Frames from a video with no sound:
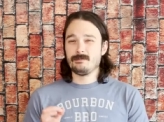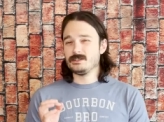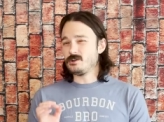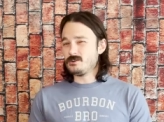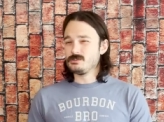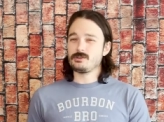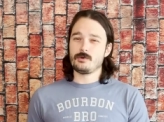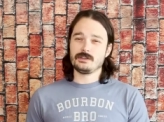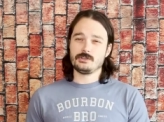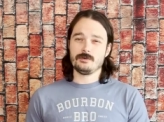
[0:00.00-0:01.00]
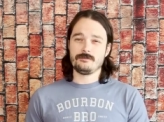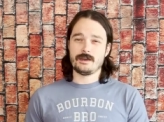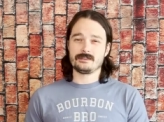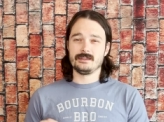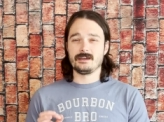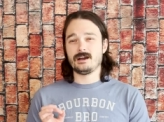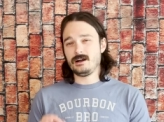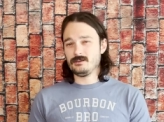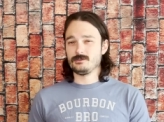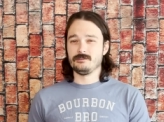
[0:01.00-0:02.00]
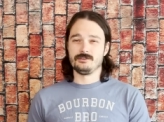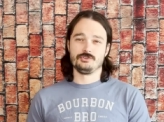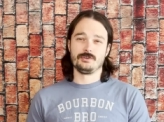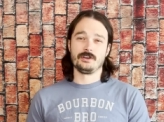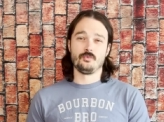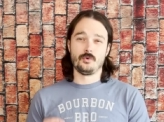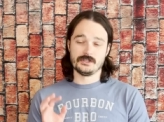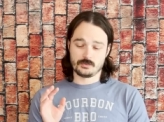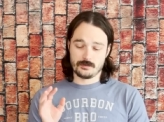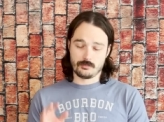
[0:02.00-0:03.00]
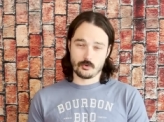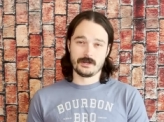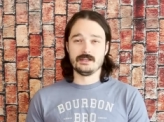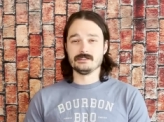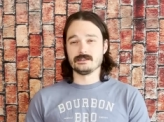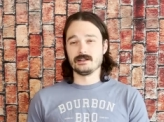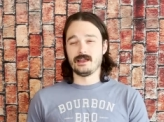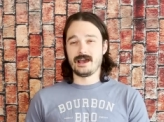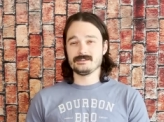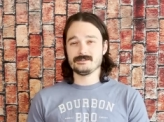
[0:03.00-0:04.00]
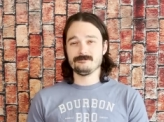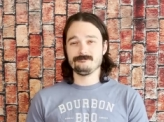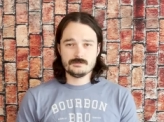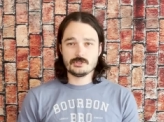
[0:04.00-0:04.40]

but it's also going to affect the color of the drink once we pour it into the glass.